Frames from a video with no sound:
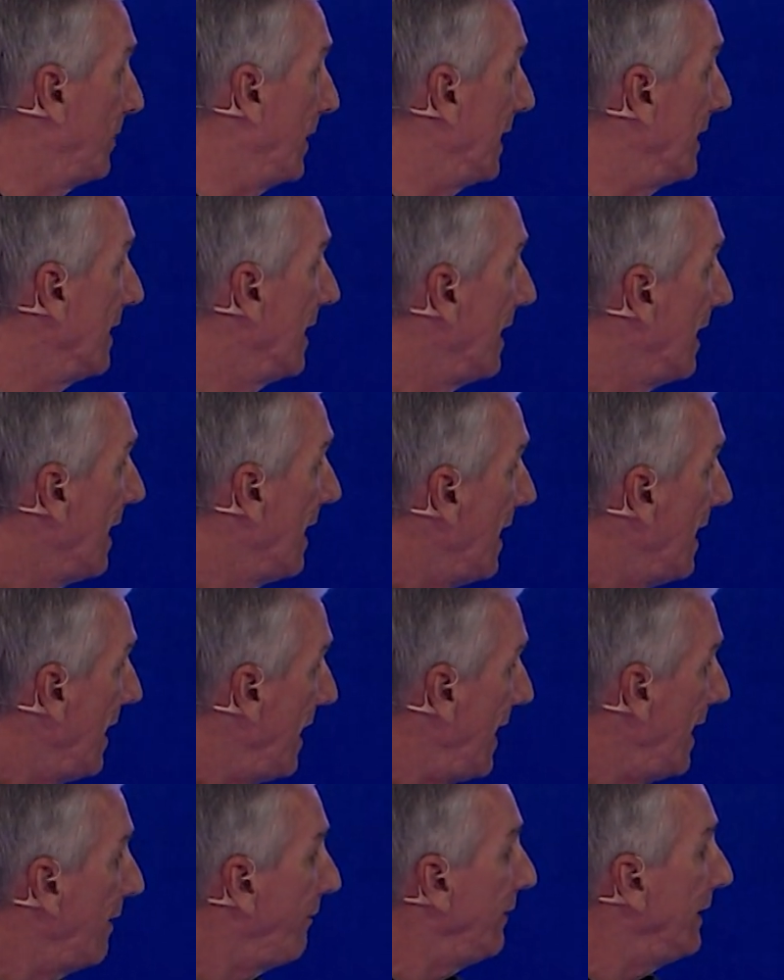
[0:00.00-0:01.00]
But
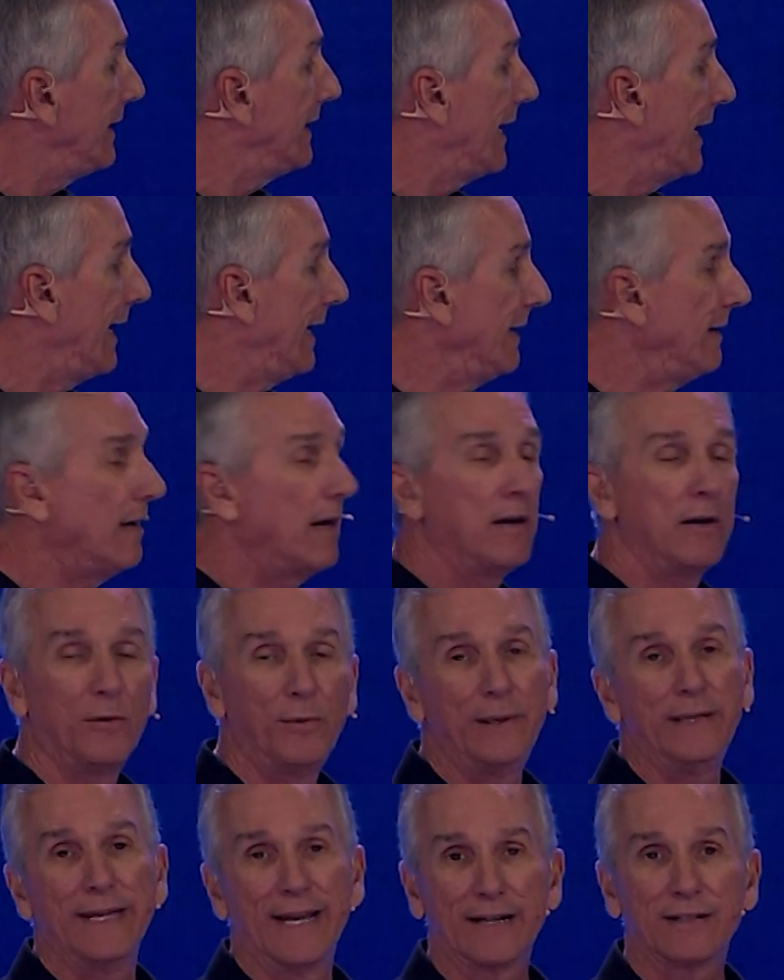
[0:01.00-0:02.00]
every day
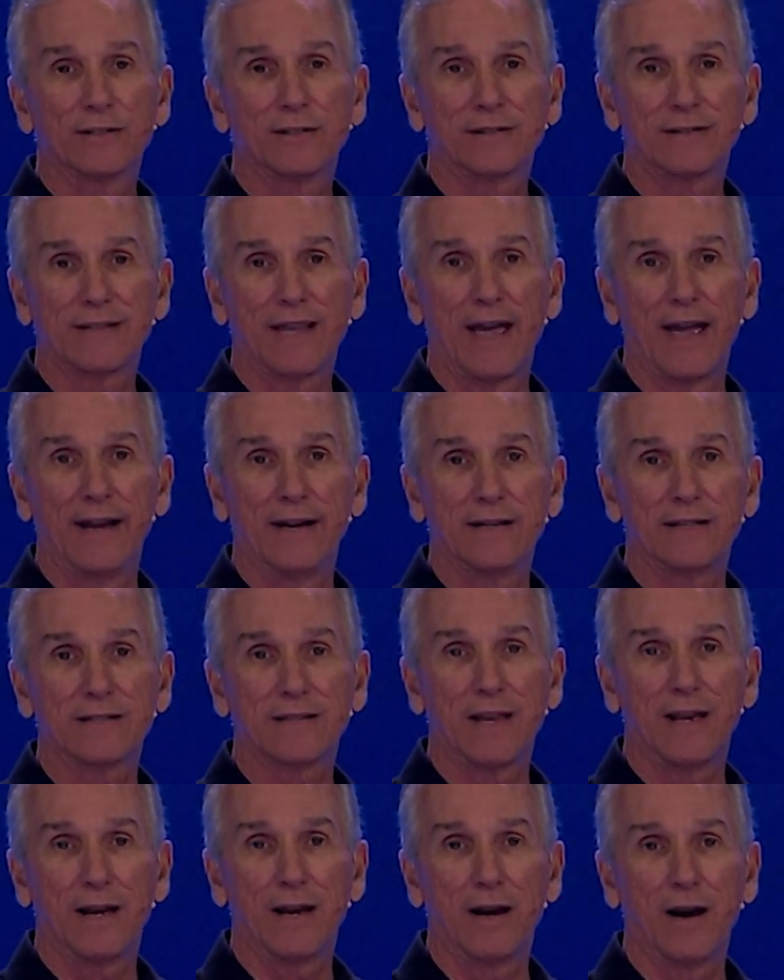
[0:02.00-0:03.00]
we
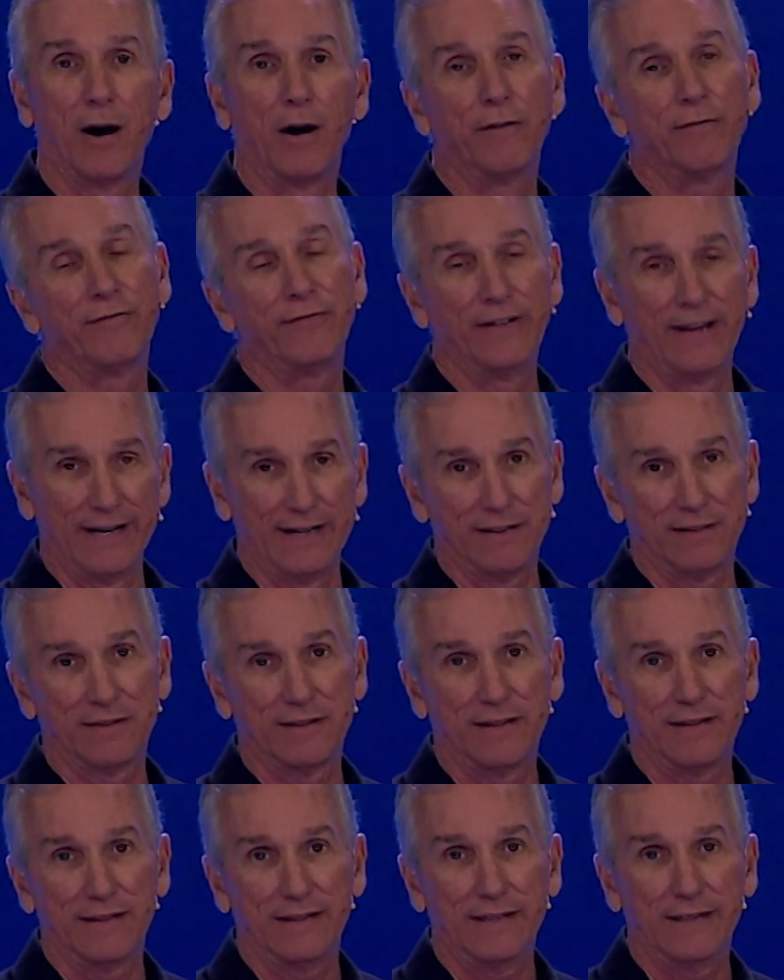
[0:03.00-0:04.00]
exercise our faith.